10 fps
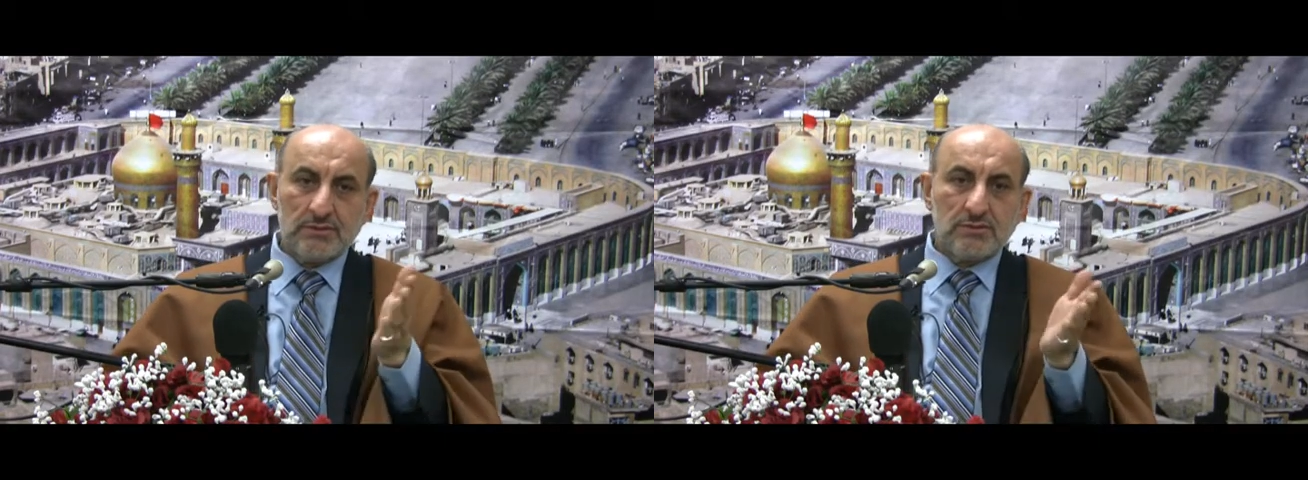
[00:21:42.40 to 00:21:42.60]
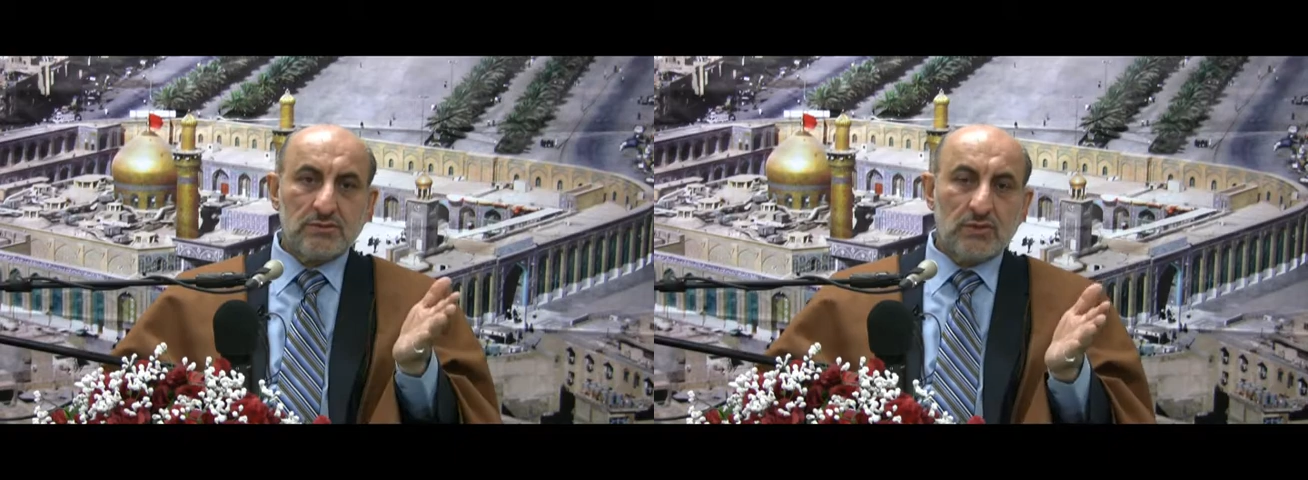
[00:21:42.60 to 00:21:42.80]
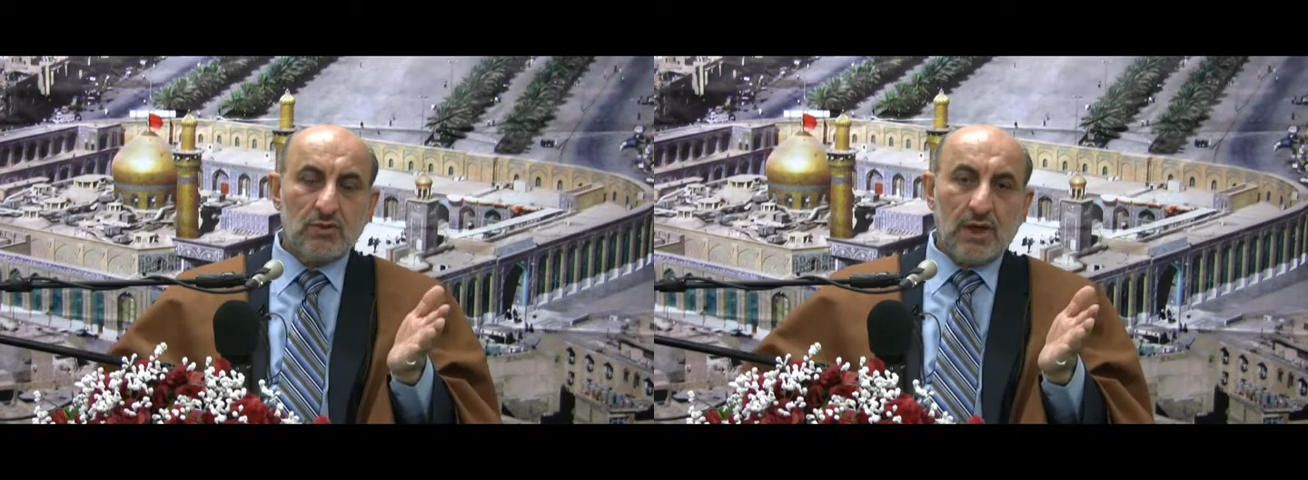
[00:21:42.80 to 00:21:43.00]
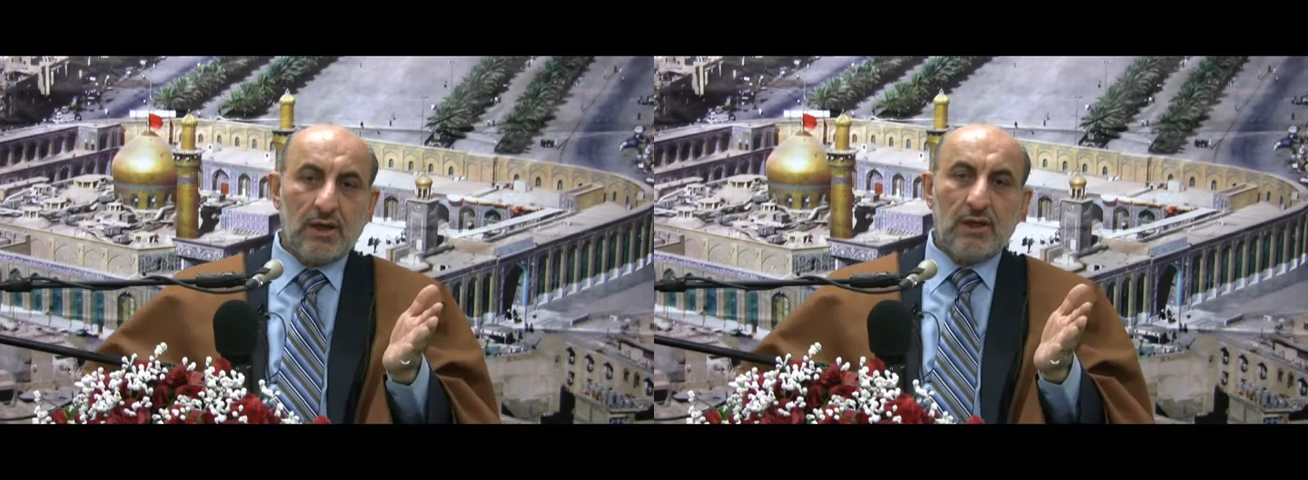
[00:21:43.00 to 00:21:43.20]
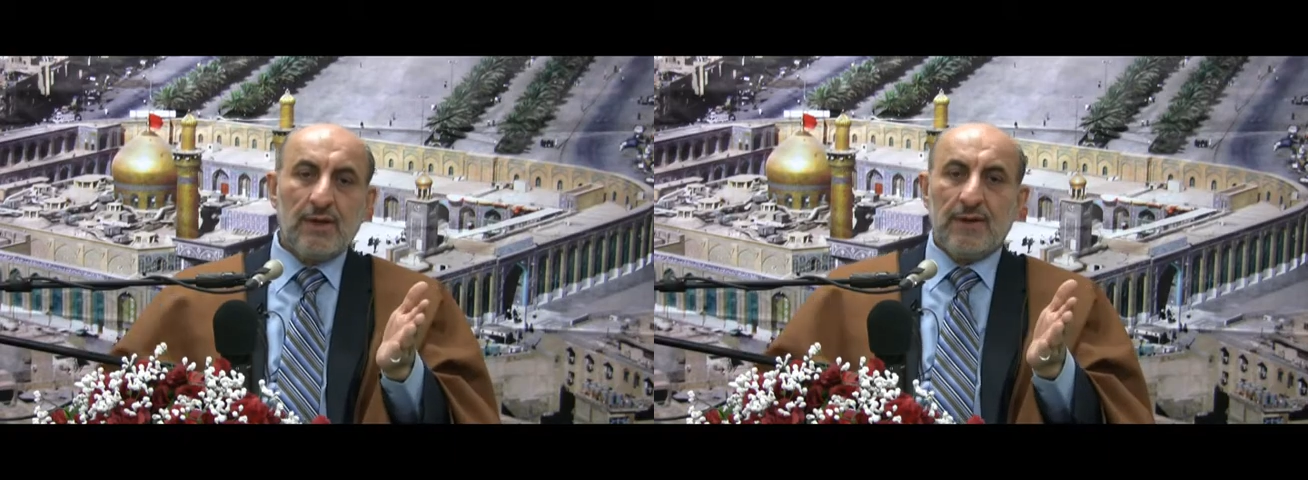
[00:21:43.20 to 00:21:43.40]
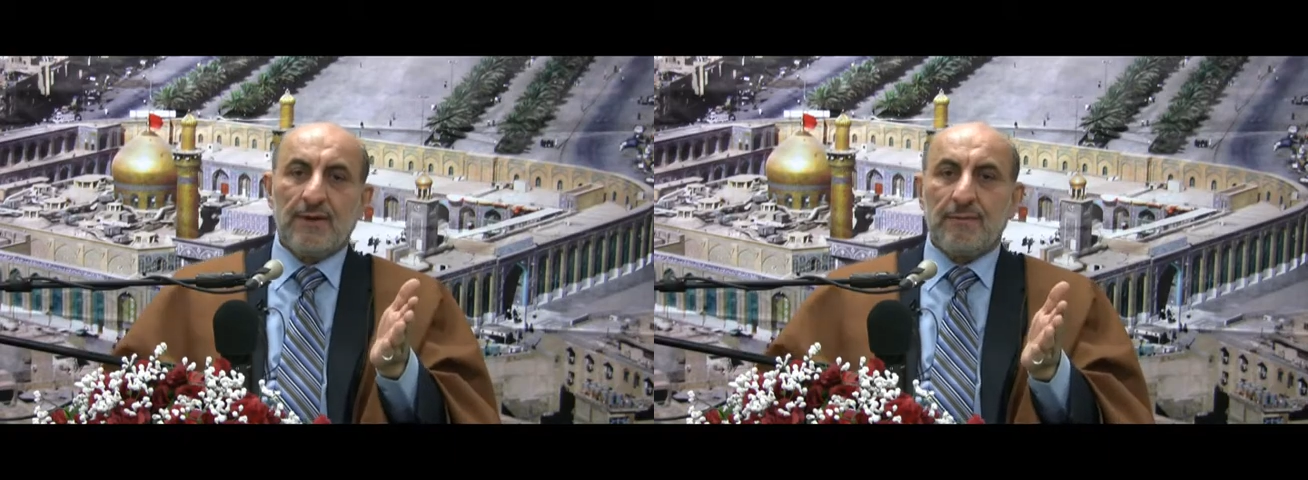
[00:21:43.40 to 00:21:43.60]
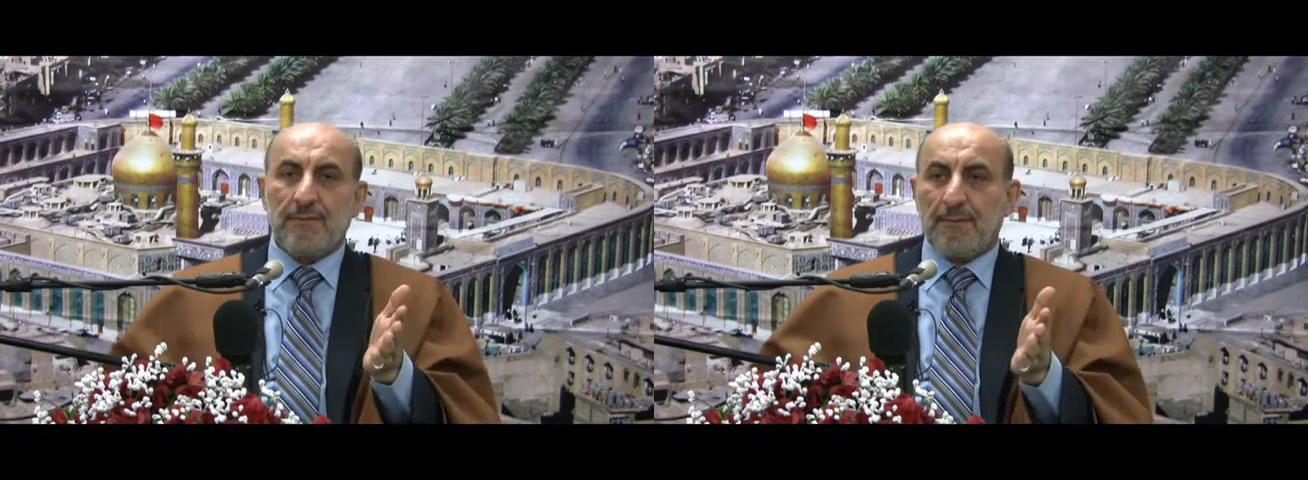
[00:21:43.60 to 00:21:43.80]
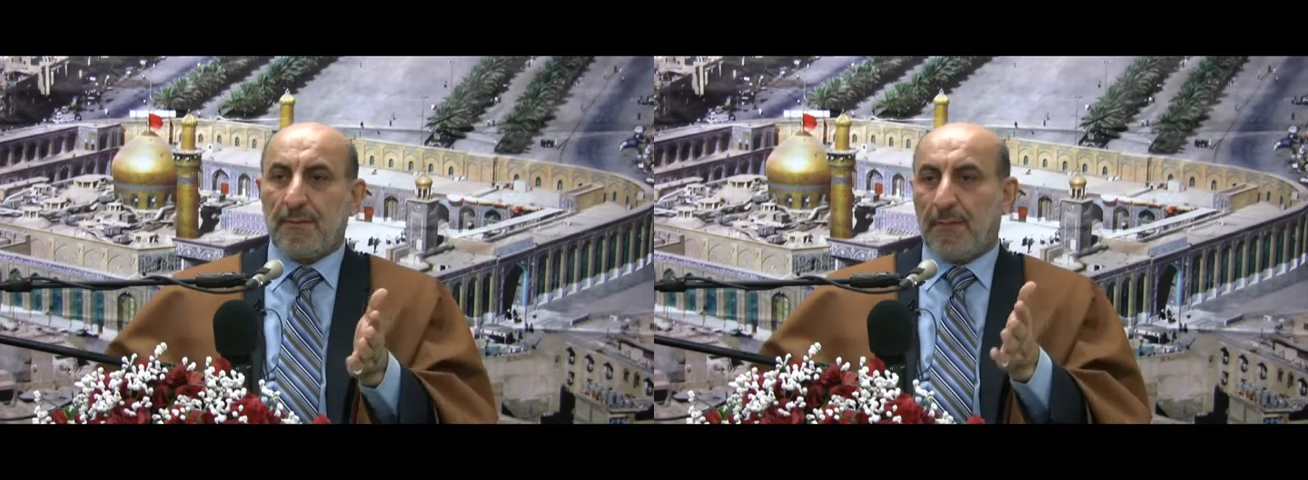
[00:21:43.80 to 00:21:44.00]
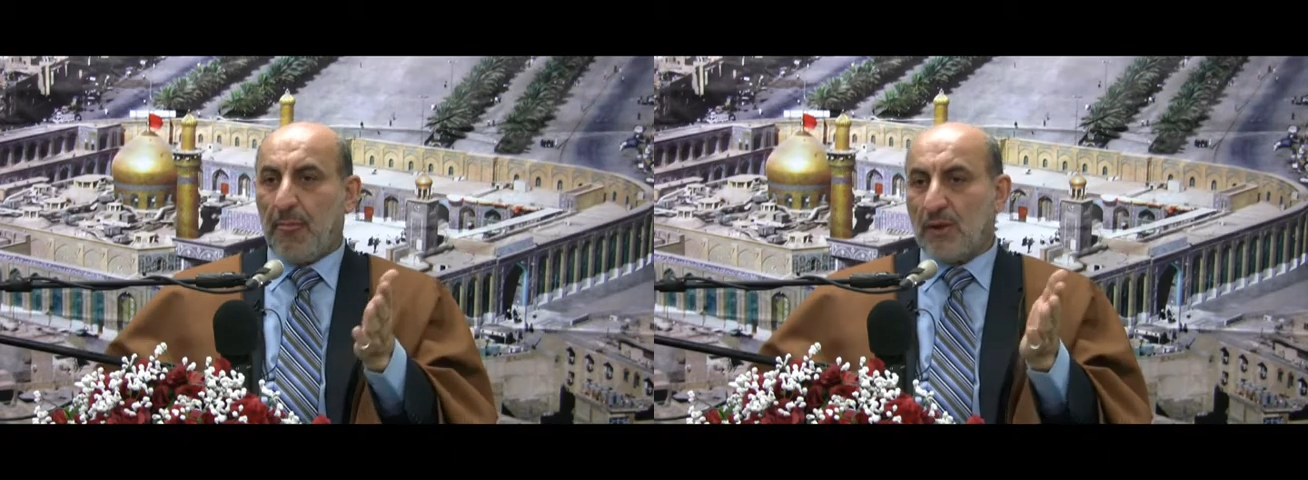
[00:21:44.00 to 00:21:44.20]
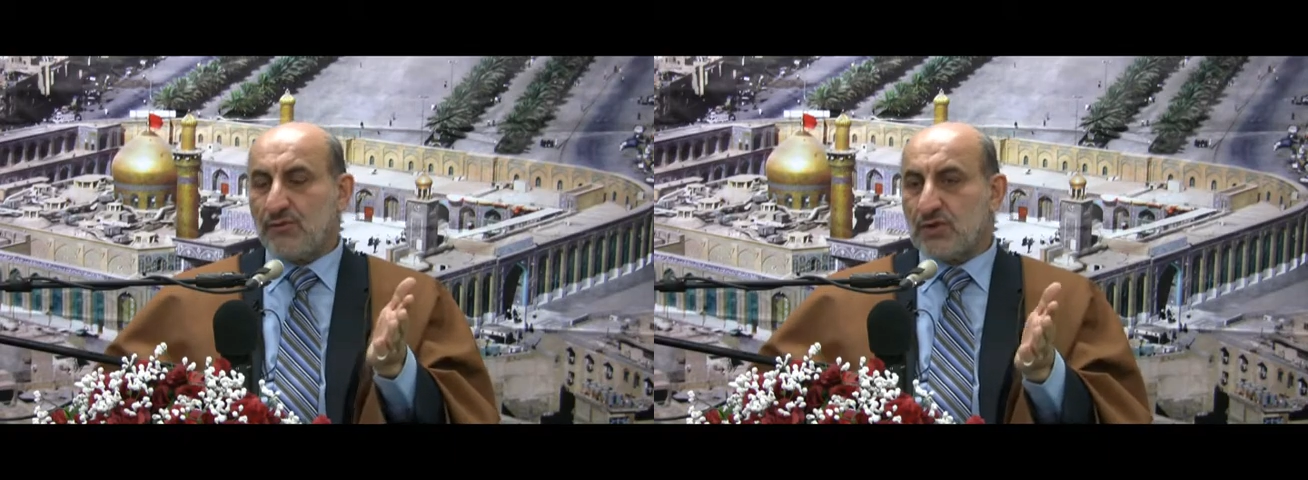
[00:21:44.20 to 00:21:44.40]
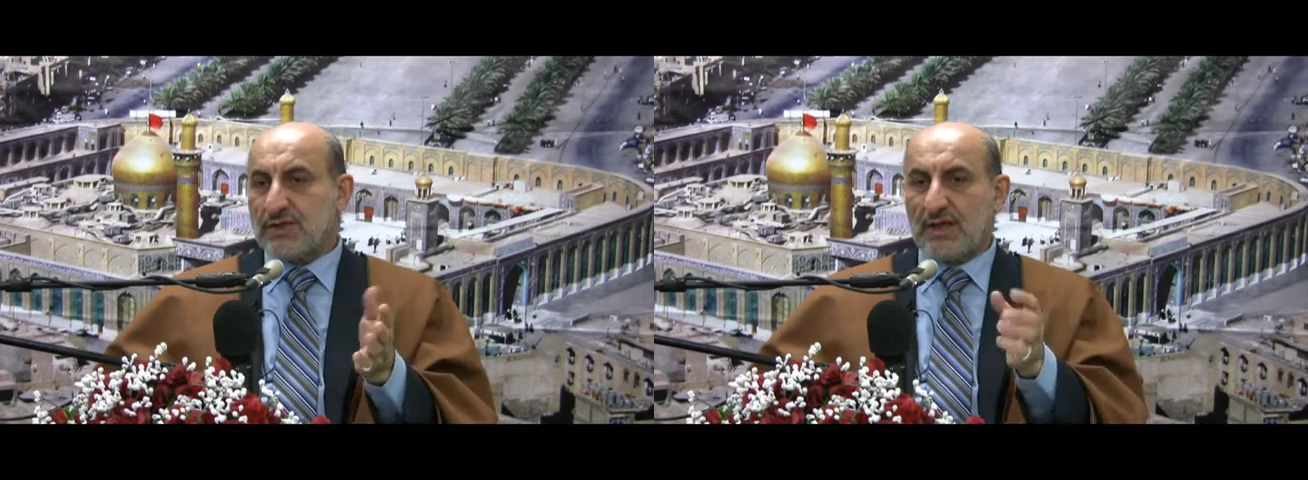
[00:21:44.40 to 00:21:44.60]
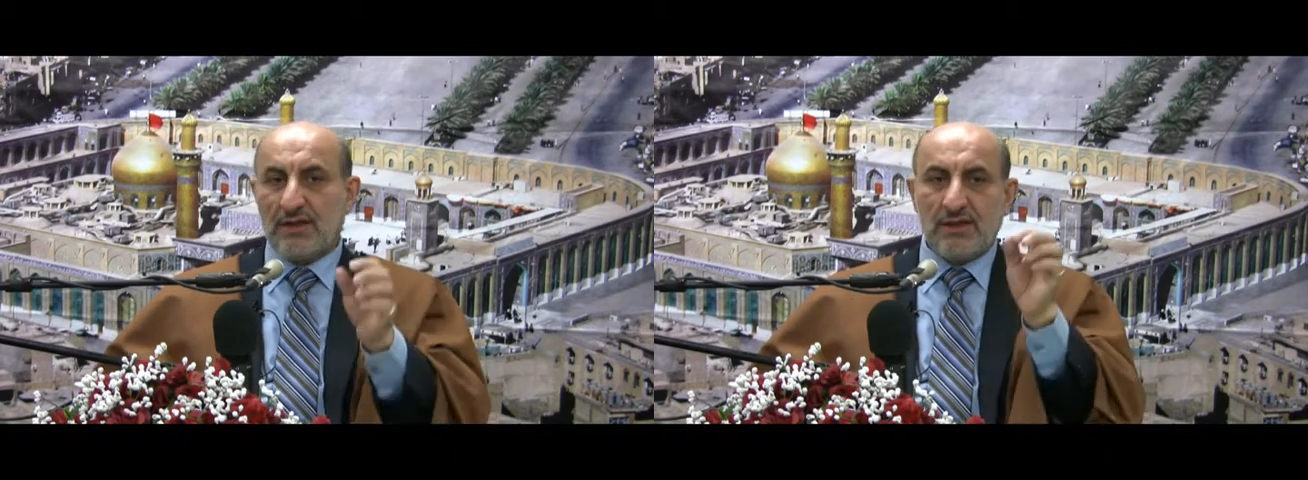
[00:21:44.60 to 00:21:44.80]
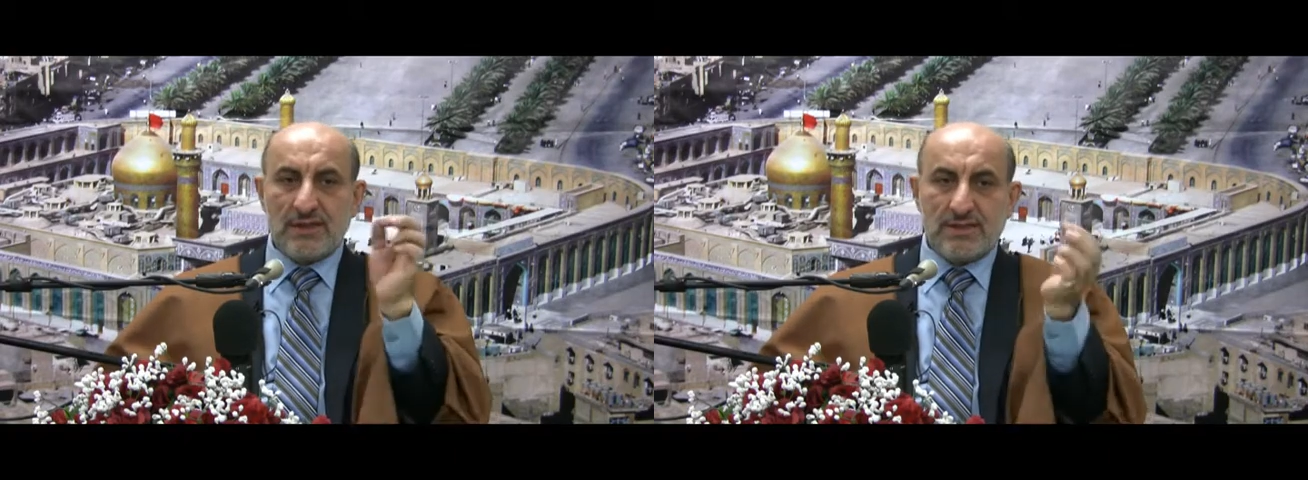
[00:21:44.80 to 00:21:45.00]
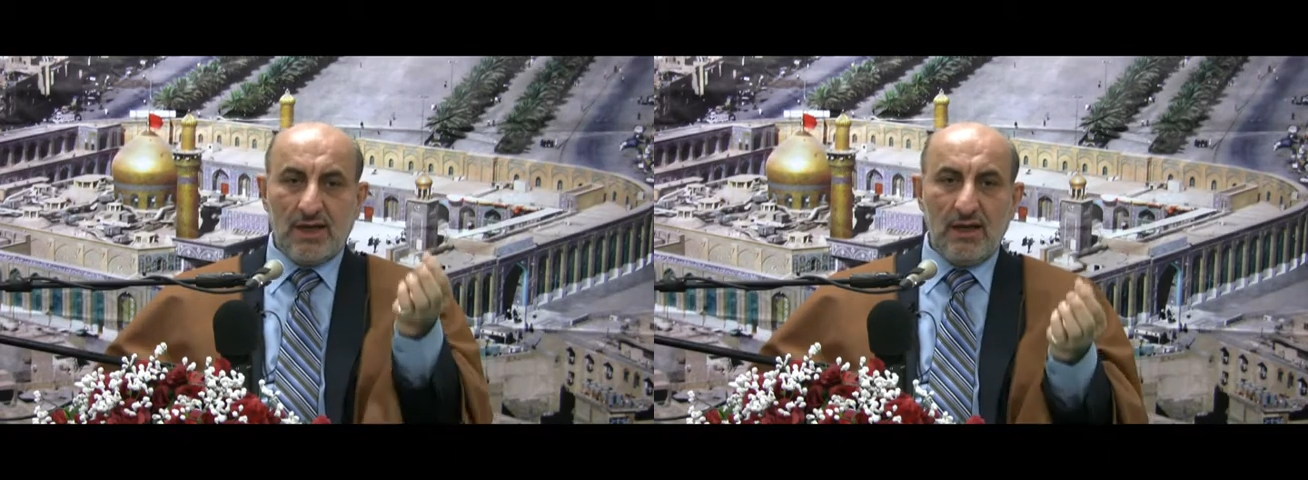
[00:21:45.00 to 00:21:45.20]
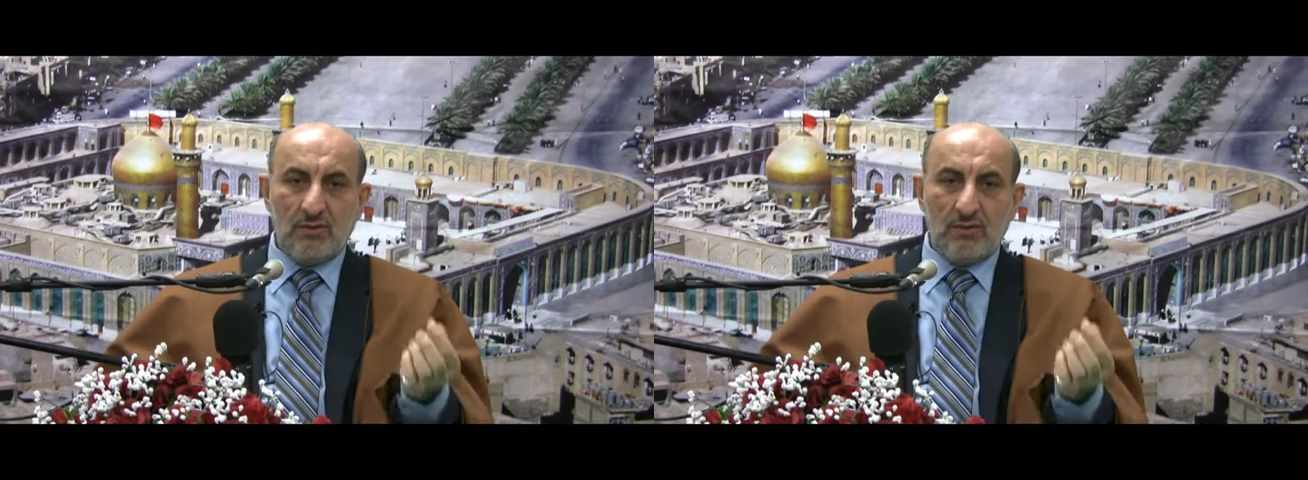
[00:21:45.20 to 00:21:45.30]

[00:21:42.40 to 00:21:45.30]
Well, if you study the cell,